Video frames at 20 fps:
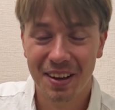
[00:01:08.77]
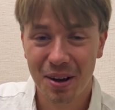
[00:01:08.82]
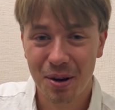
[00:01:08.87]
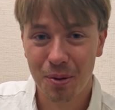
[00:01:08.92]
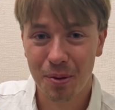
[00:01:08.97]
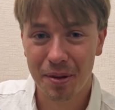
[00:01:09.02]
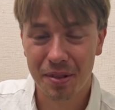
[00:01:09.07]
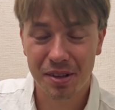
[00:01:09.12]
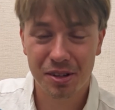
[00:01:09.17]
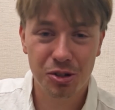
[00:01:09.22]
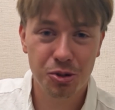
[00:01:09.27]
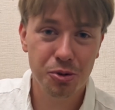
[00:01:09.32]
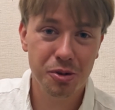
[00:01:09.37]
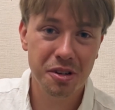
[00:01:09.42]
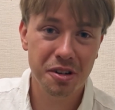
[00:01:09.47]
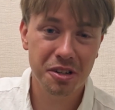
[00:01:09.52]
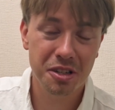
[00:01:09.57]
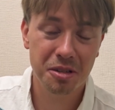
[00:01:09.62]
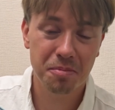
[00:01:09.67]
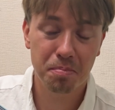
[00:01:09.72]
with the
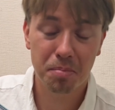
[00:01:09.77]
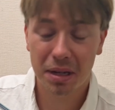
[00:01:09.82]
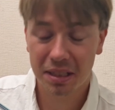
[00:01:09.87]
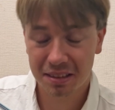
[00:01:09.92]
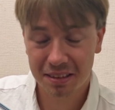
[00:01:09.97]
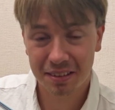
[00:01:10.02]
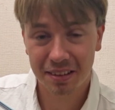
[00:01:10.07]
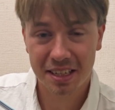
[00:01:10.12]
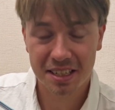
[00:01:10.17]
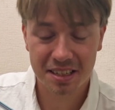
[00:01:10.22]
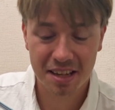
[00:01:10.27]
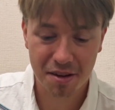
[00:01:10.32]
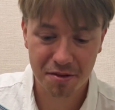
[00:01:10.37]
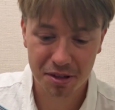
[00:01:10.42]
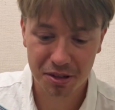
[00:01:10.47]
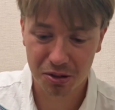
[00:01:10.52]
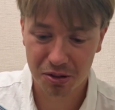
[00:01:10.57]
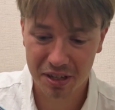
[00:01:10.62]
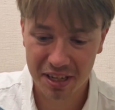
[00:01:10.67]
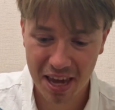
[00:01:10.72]
juniors, but let's dive
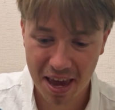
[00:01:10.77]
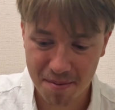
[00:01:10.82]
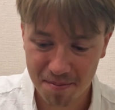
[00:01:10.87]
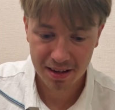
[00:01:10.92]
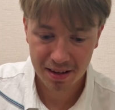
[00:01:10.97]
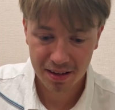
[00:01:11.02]
into the game.